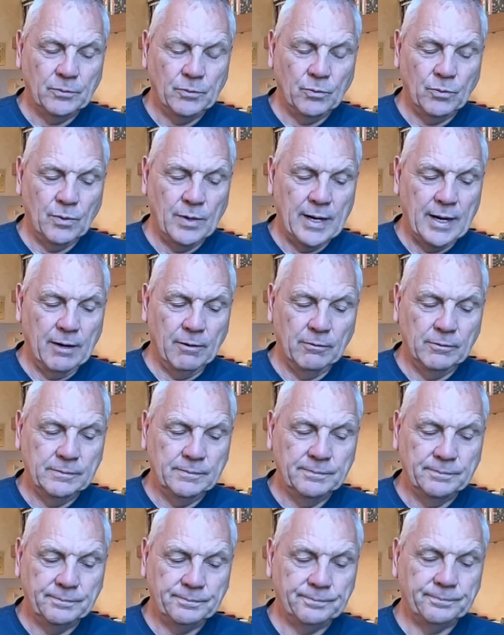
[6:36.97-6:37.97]
Wow.
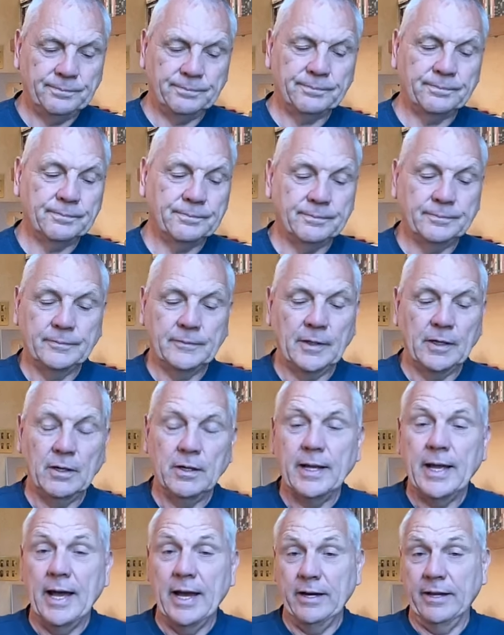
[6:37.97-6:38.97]

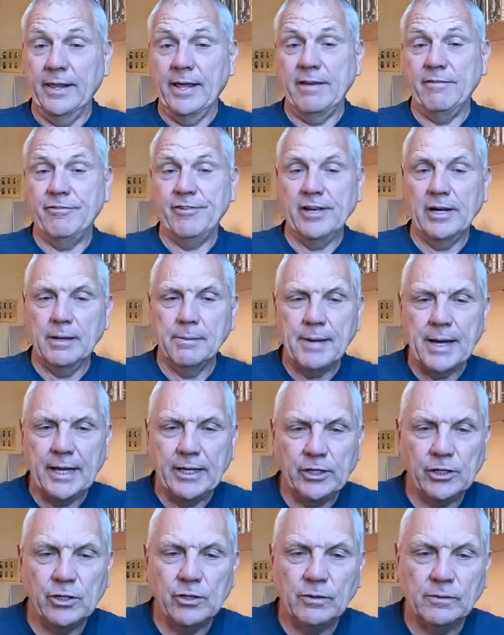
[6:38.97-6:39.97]
How do they feel
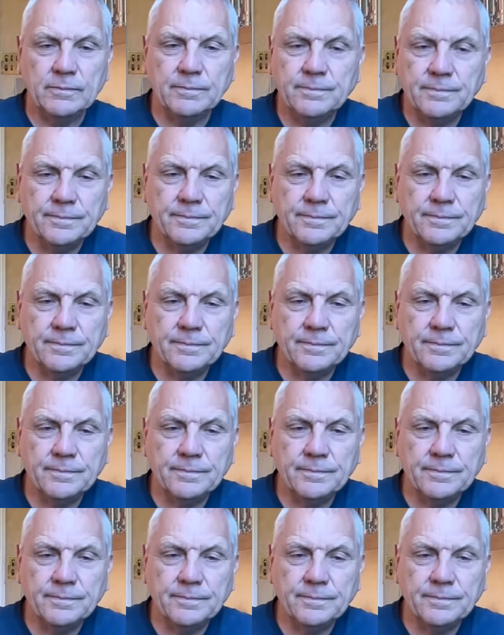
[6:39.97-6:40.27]
about you?